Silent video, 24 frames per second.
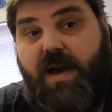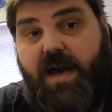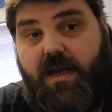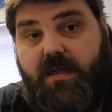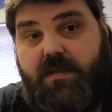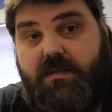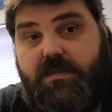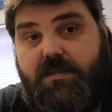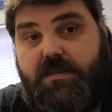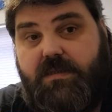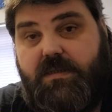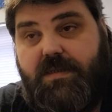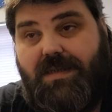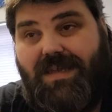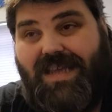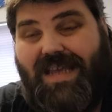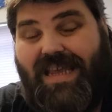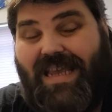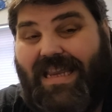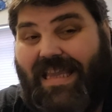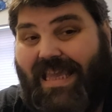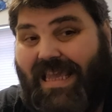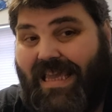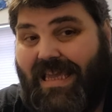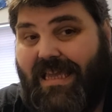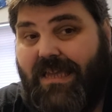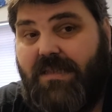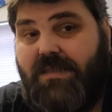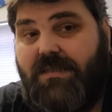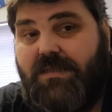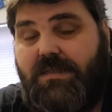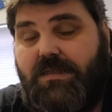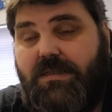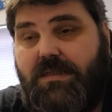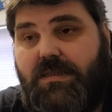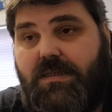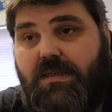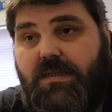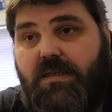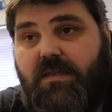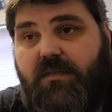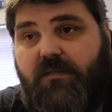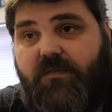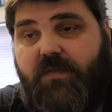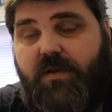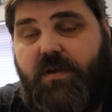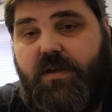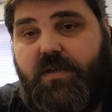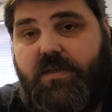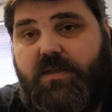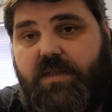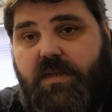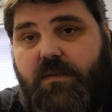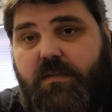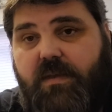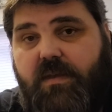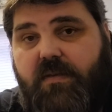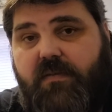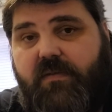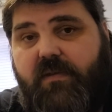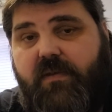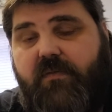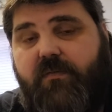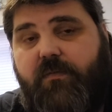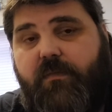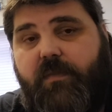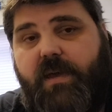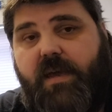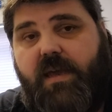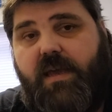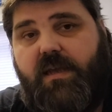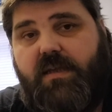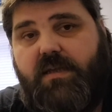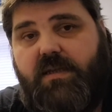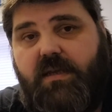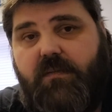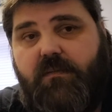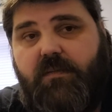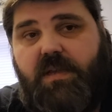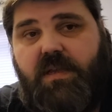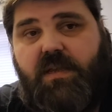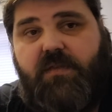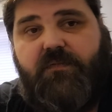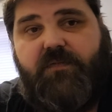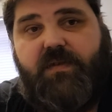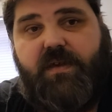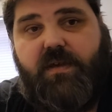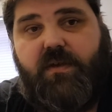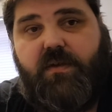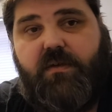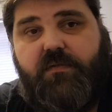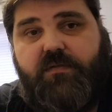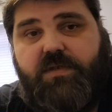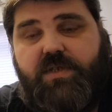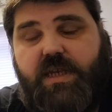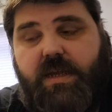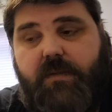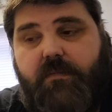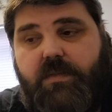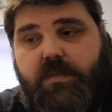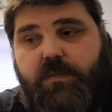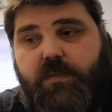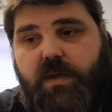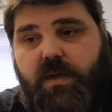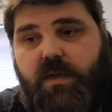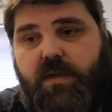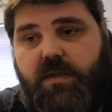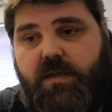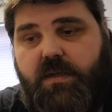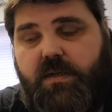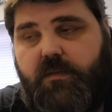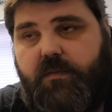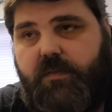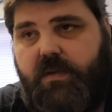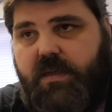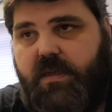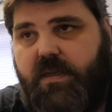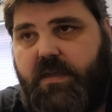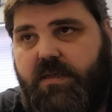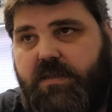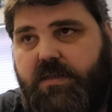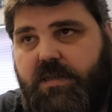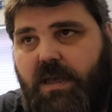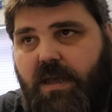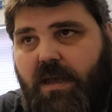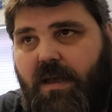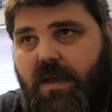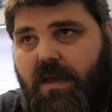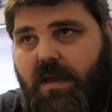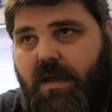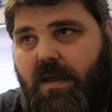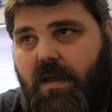but it is the first time they've ever made a minifigure of James Bond, because